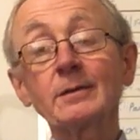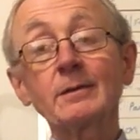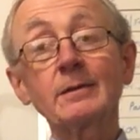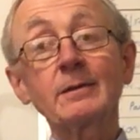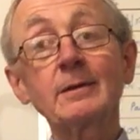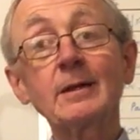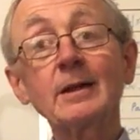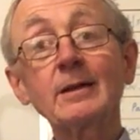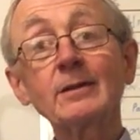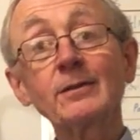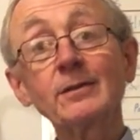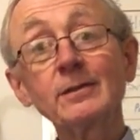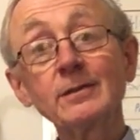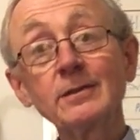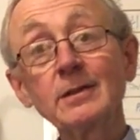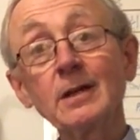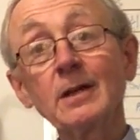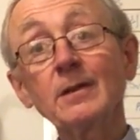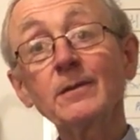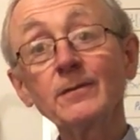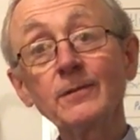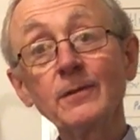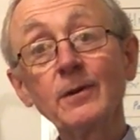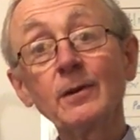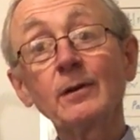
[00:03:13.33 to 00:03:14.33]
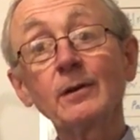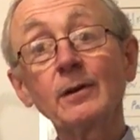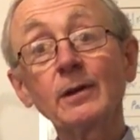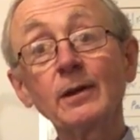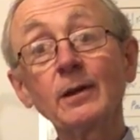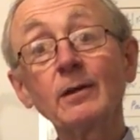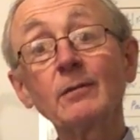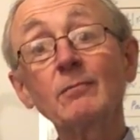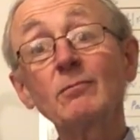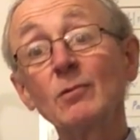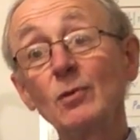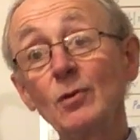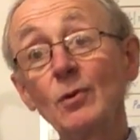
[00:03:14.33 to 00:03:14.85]
that's
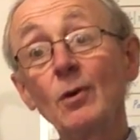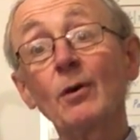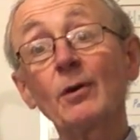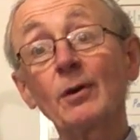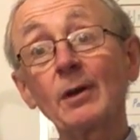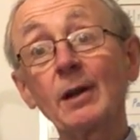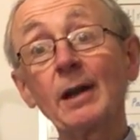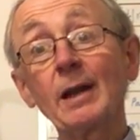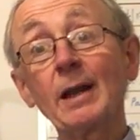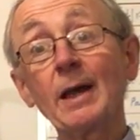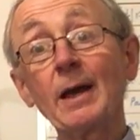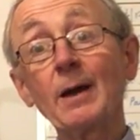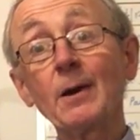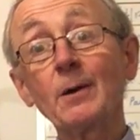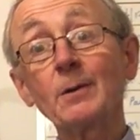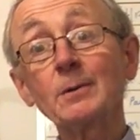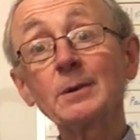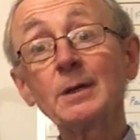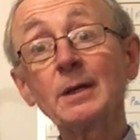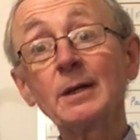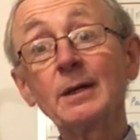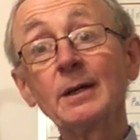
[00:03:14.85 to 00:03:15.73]
definitely not allowed.